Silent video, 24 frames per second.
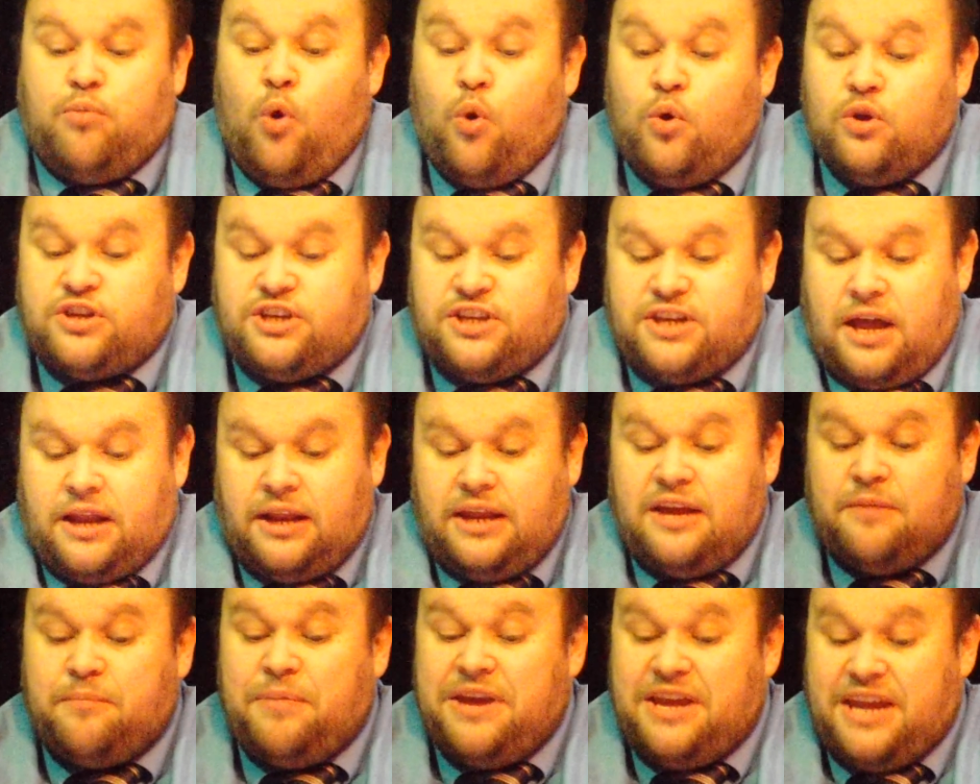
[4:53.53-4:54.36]
Poor
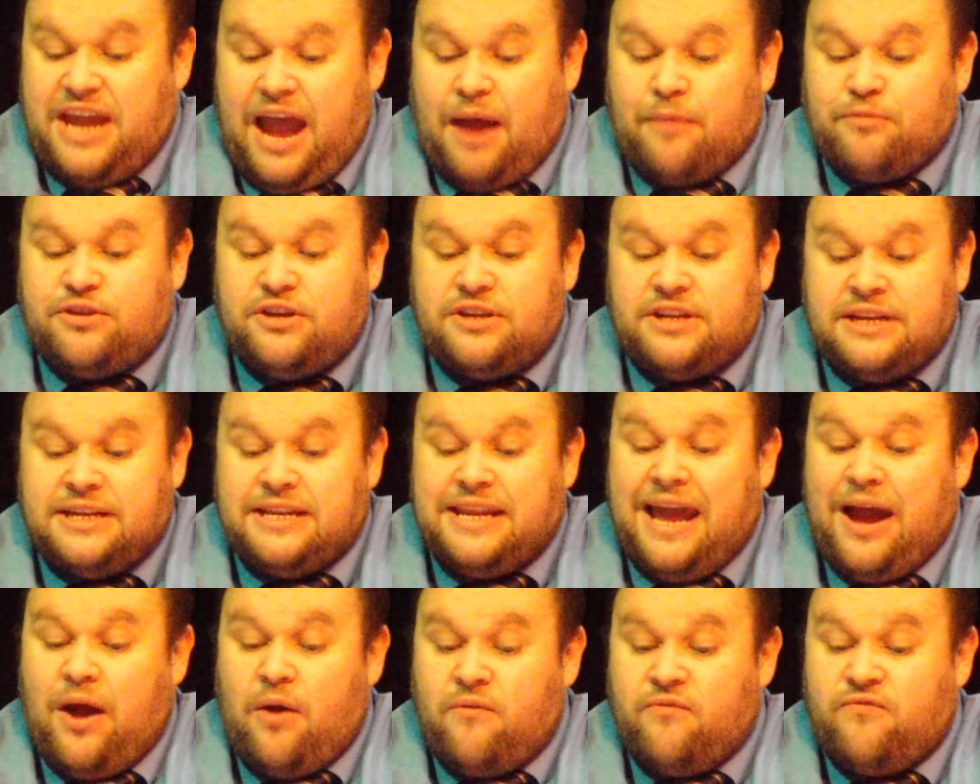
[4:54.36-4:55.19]
Sunny had been captured,
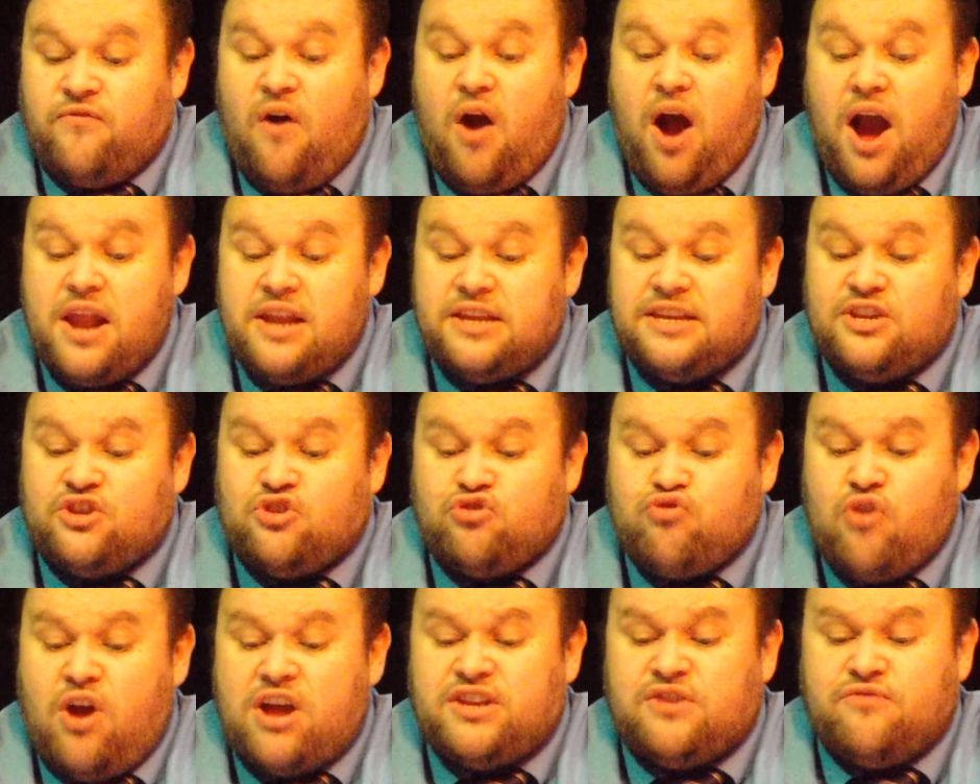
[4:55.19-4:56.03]
and now Violet
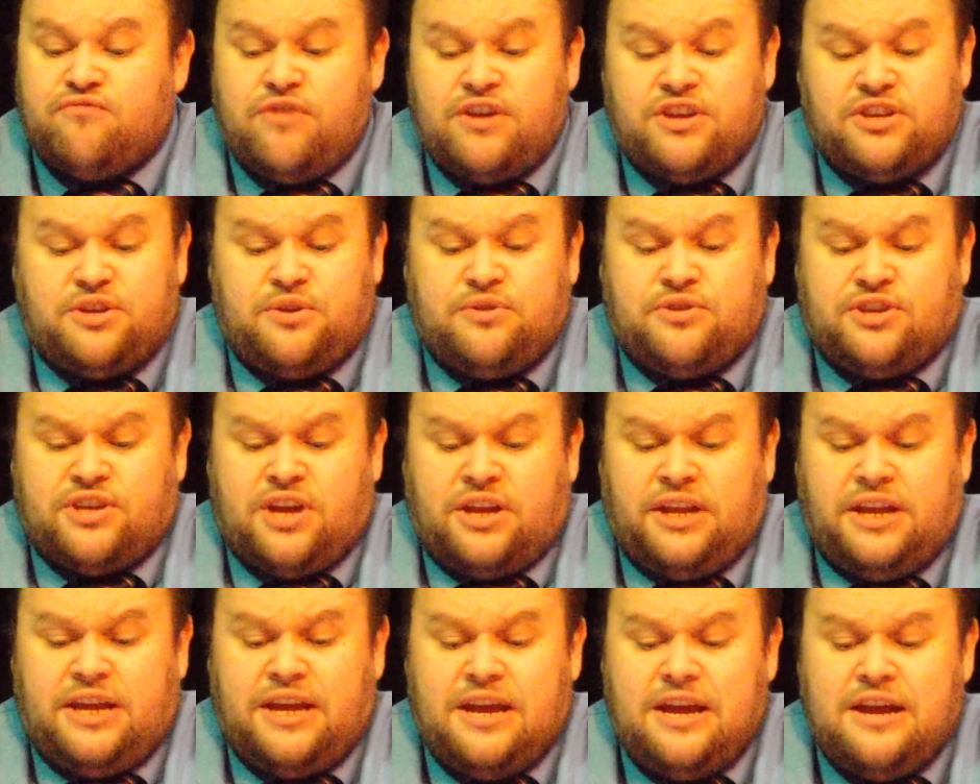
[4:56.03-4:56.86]
had tried to rescue
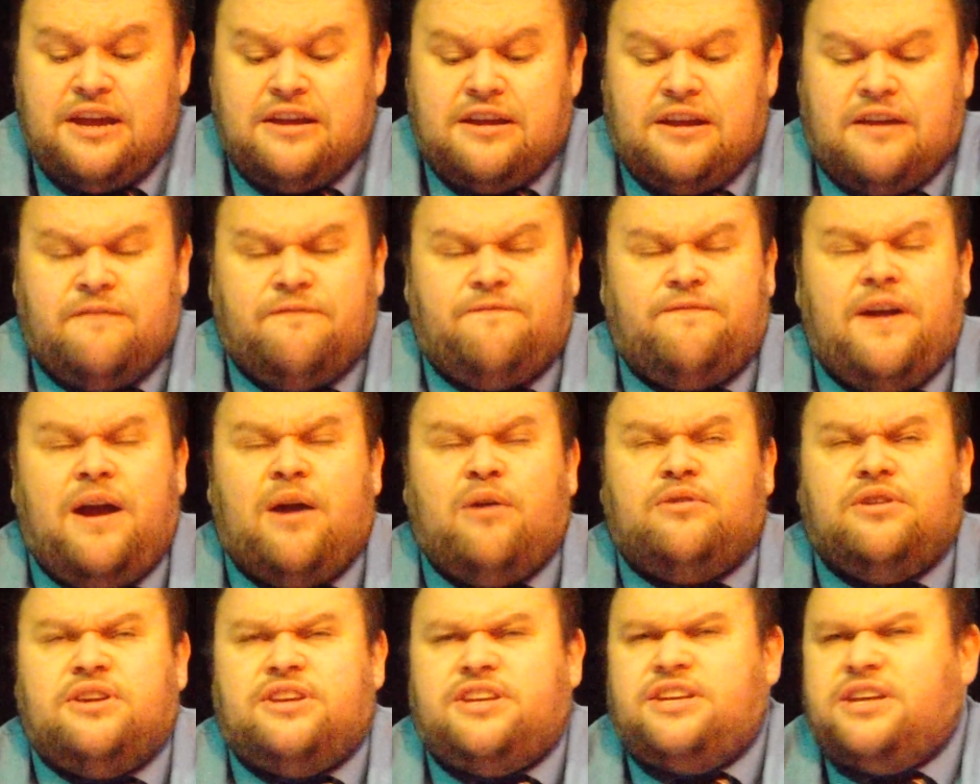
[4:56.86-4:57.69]
Sunny and
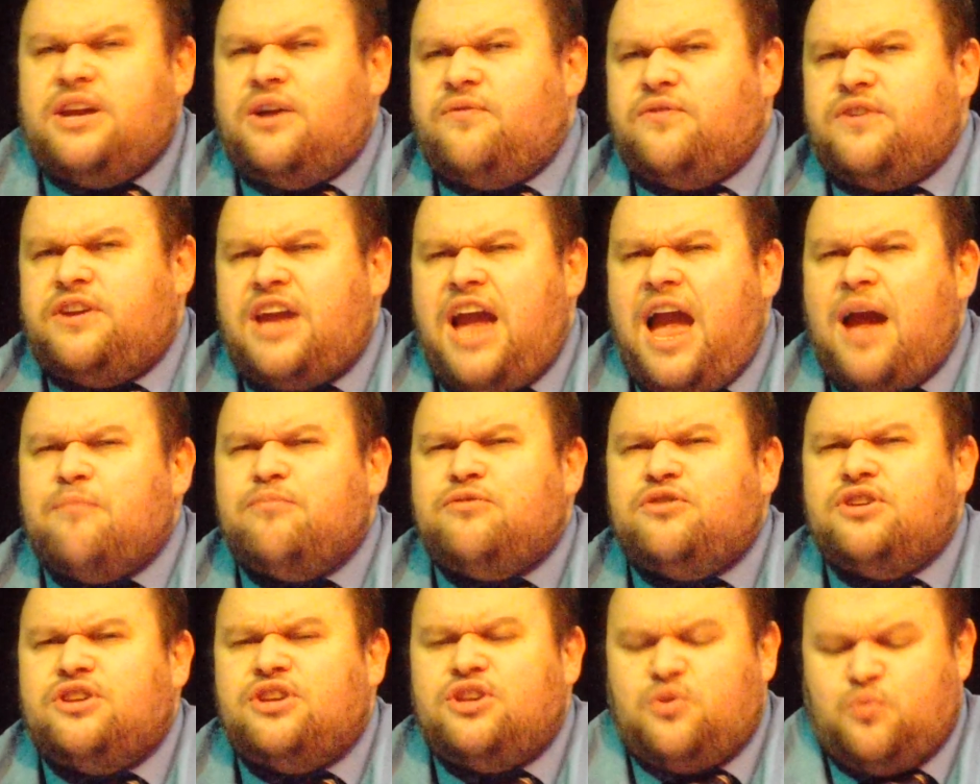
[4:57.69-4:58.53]
found herself
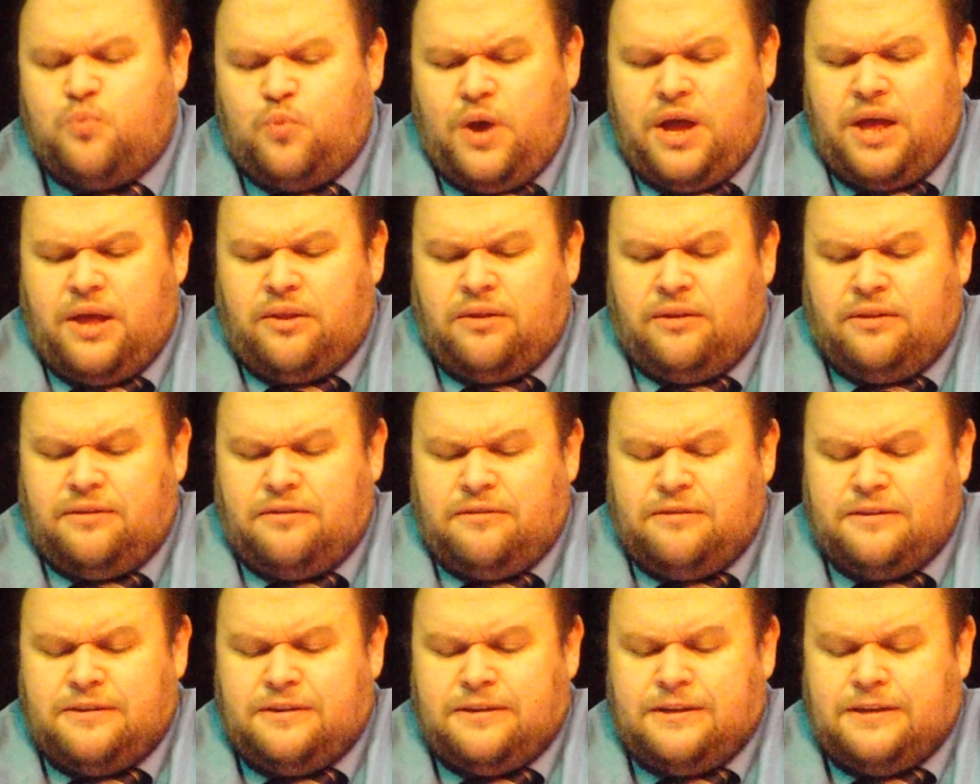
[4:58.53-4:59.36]
captured as well.
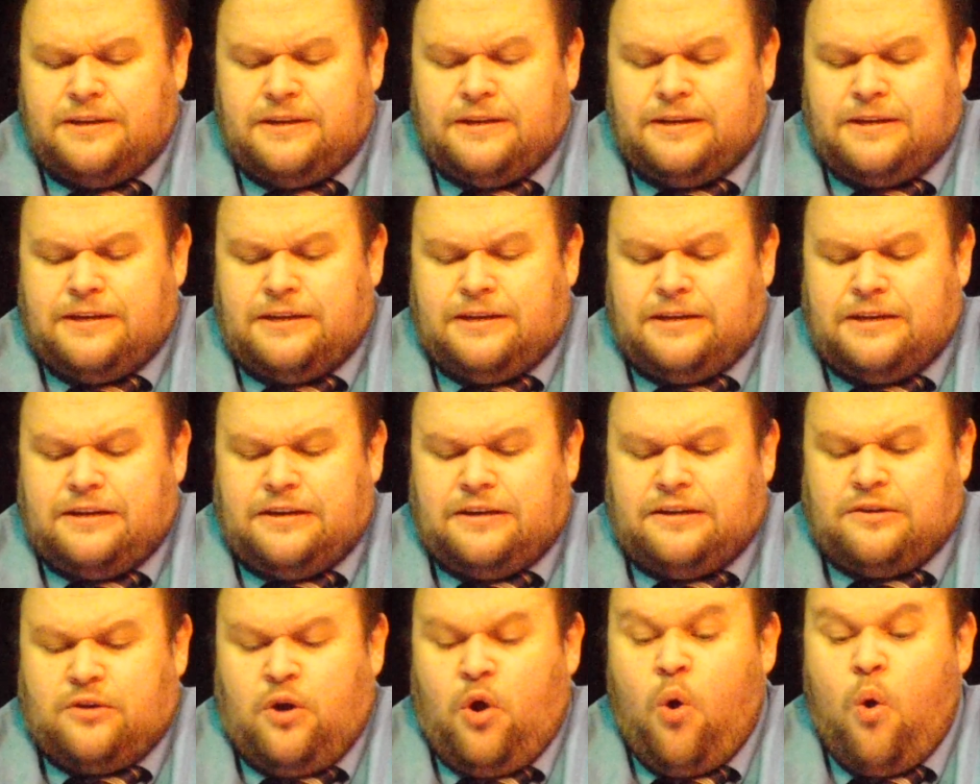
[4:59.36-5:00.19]

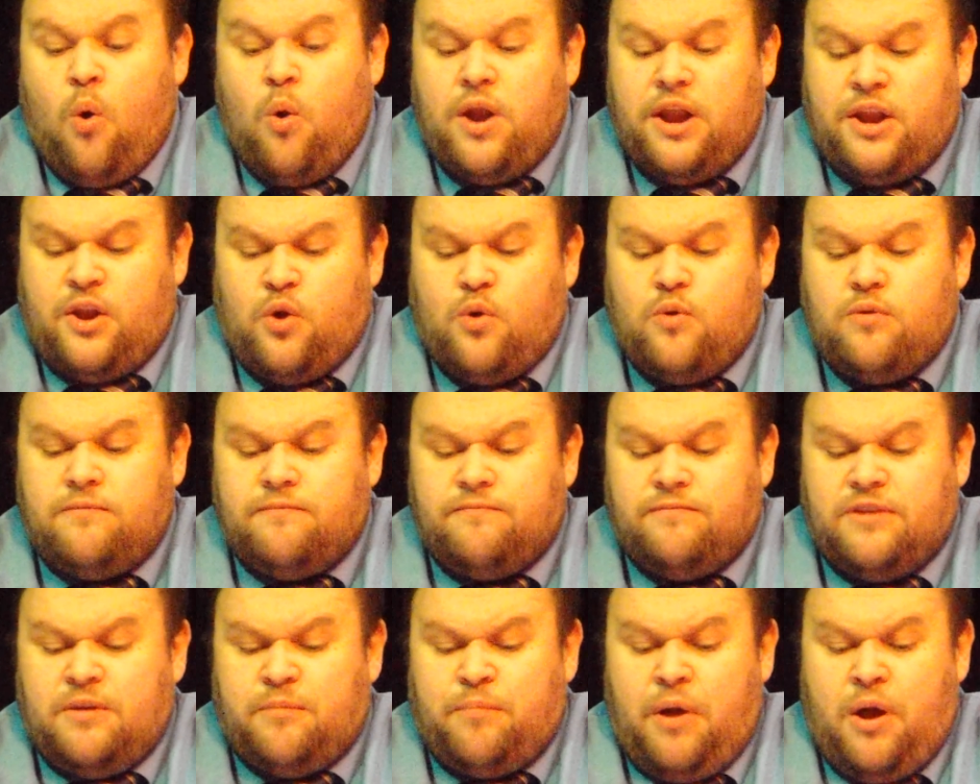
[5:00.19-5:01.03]
All in
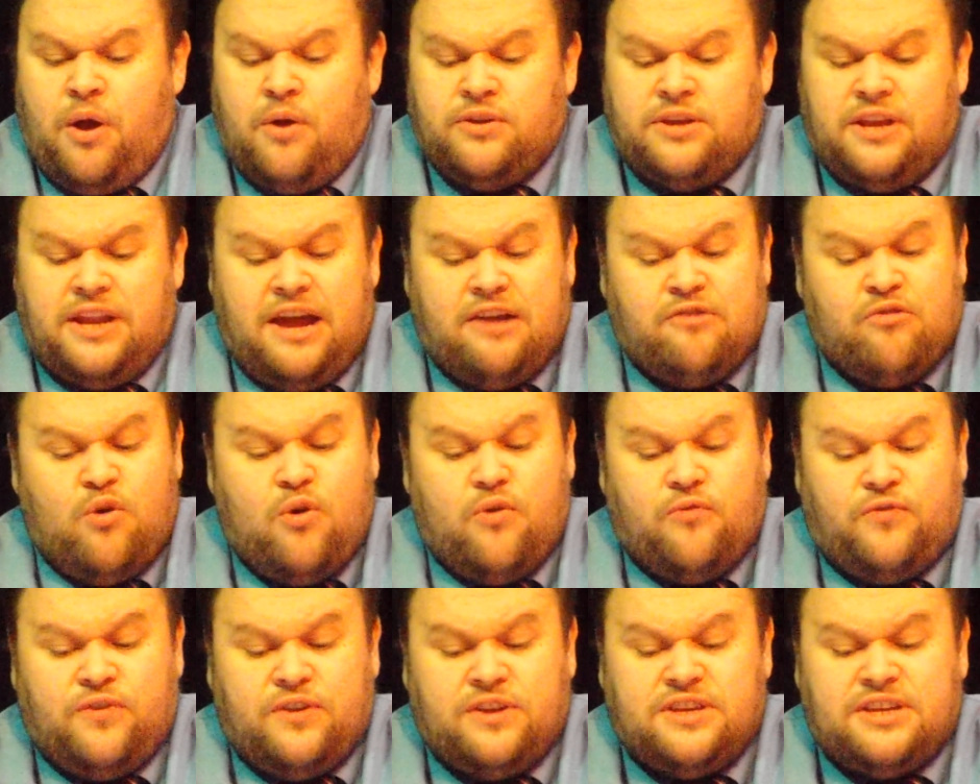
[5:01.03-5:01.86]
all, the Baudelaire
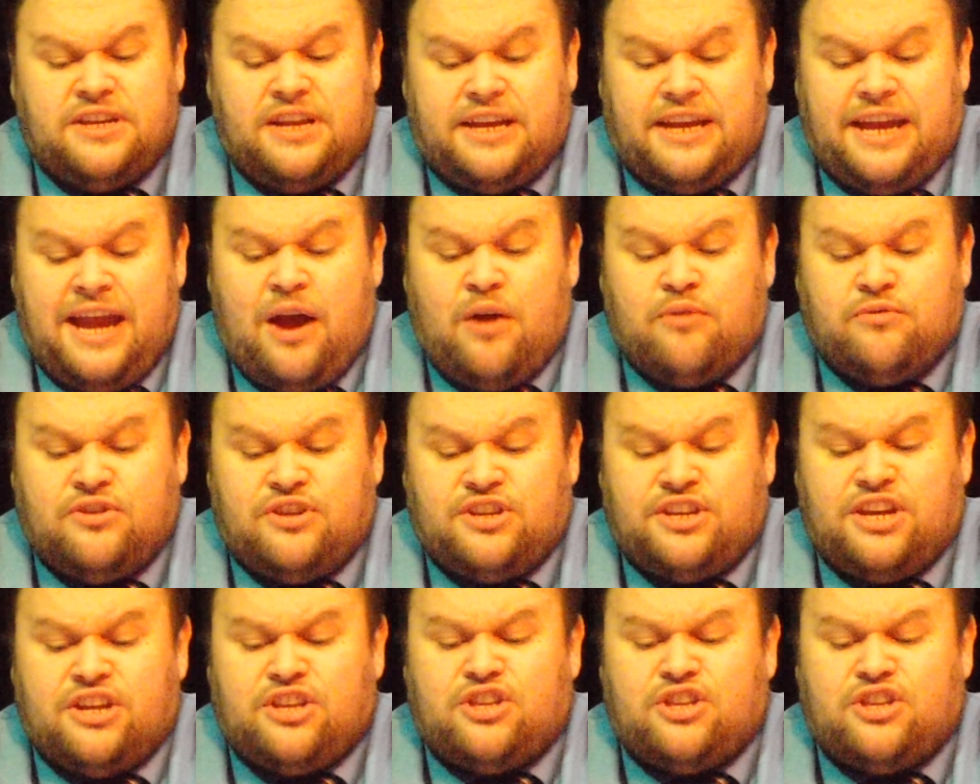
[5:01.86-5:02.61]
orphans had encountered